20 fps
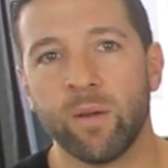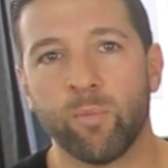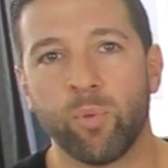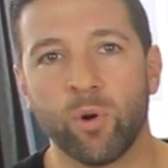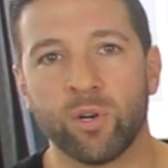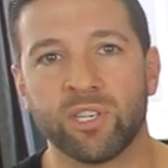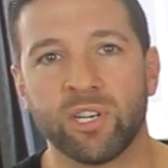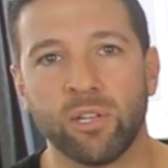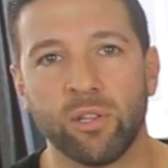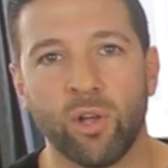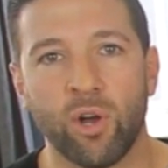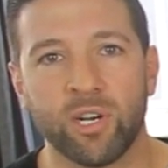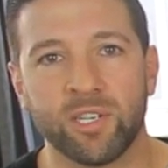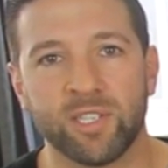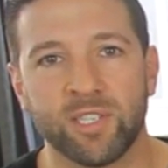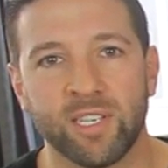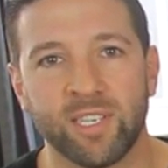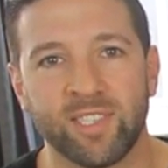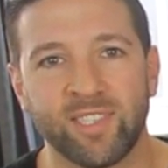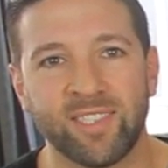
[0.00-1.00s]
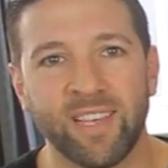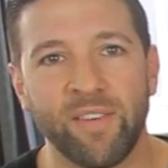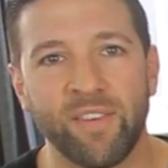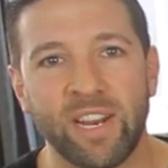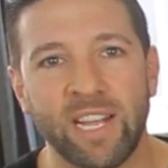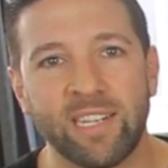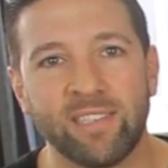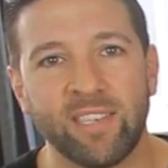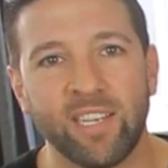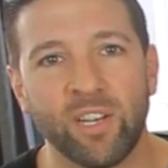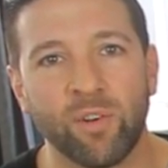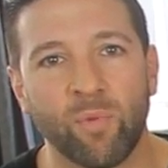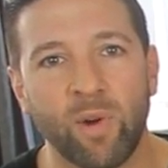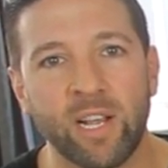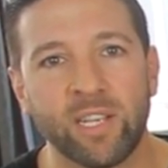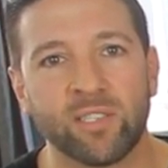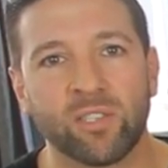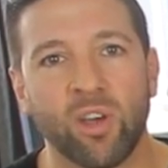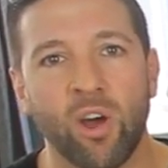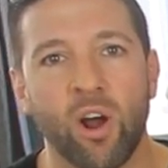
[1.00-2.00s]
Porsche launched the 718
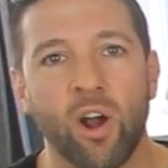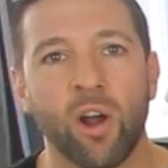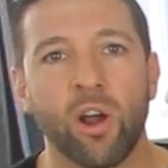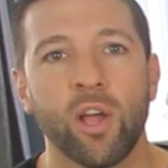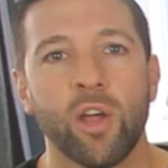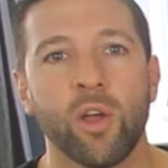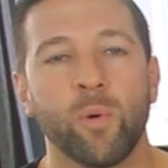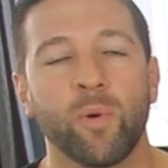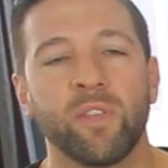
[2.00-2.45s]
race car